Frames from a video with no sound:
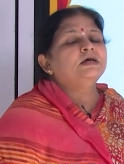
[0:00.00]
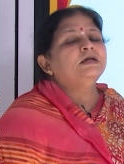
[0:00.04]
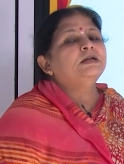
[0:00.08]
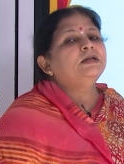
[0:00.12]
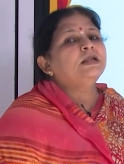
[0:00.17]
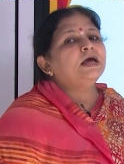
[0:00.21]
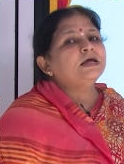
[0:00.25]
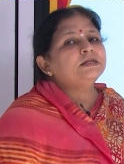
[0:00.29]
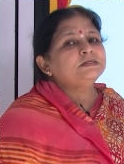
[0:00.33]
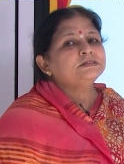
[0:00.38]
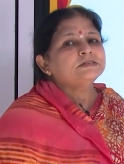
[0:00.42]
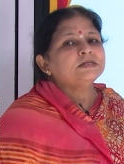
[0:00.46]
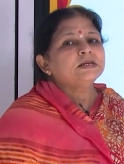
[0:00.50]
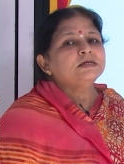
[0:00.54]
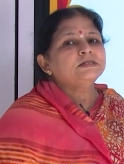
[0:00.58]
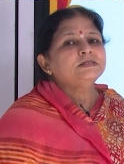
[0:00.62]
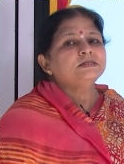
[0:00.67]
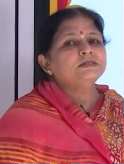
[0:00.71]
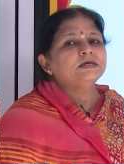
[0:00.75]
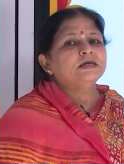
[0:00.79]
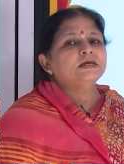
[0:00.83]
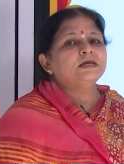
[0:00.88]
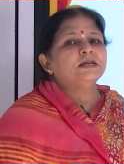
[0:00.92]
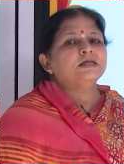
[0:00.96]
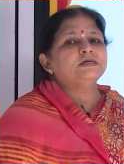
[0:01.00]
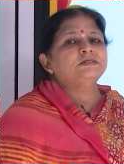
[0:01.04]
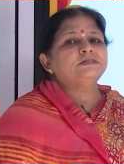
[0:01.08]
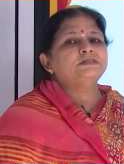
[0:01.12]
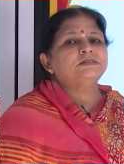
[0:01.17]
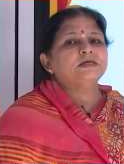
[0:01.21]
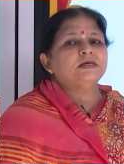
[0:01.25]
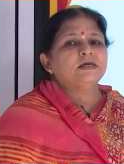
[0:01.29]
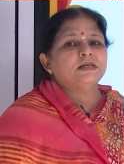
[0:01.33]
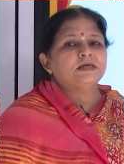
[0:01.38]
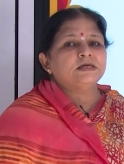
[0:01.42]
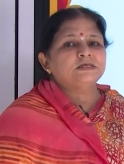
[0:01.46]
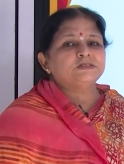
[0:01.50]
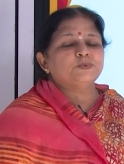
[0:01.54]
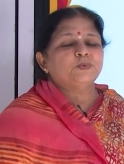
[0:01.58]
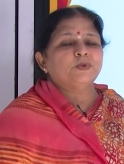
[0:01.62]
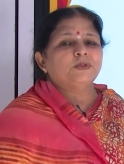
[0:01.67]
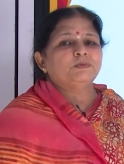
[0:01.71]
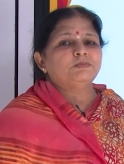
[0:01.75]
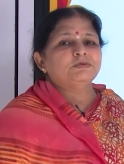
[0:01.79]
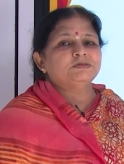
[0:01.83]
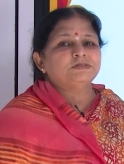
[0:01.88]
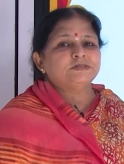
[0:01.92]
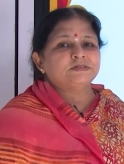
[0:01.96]
Let's learn the English series
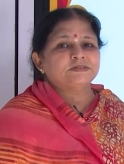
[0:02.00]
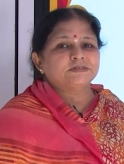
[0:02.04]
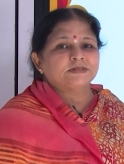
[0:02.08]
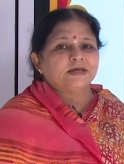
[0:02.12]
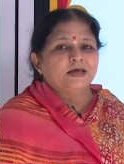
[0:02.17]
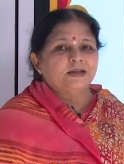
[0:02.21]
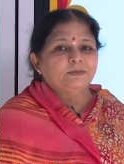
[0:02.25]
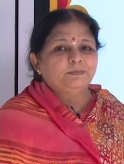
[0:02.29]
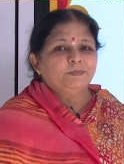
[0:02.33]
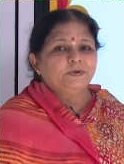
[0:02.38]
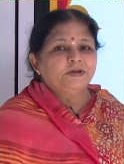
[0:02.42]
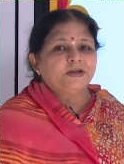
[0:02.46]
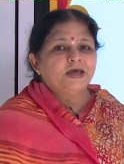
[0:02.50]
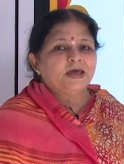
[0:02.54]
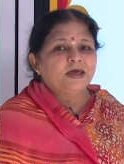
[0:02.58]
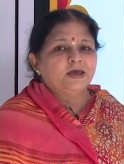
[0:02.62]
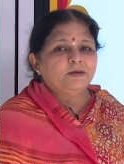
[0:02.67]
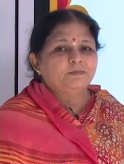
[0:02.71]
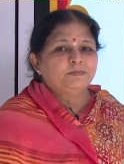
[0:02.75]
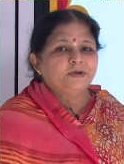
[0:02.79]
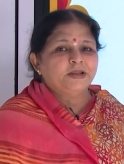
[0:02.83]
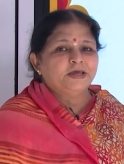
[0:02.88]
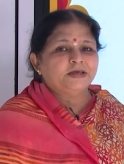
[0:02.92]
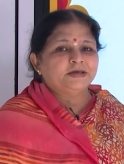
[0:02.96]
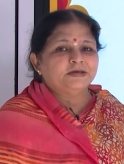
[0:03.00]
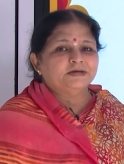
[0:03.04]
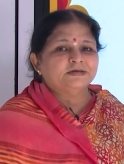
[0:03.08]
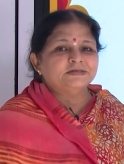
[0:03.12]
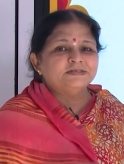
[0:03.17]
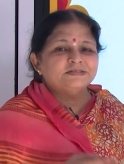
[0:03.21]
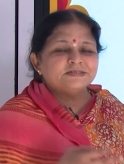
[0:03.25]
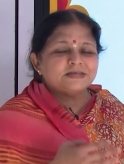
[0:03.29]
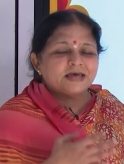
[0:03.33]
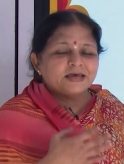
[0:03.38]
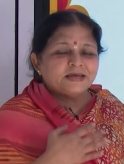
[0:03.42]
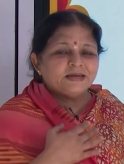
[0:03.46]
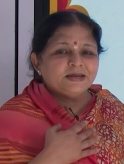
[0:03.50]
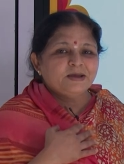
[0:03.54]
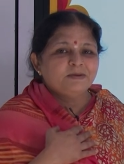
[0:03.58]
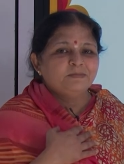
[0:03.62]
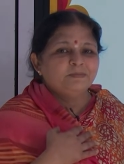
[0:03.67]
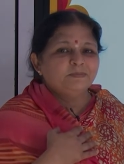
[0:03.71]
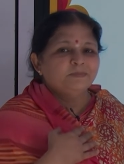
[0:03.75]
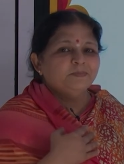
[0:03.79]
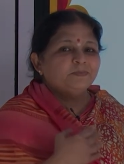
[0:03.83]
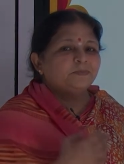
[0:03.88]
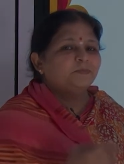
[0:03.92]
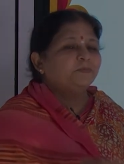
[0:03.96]
with Mrs. Kalpana Heblekar. Sai
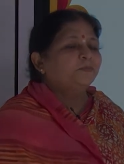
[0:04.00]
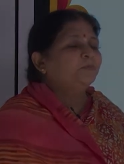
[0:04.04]
Ram.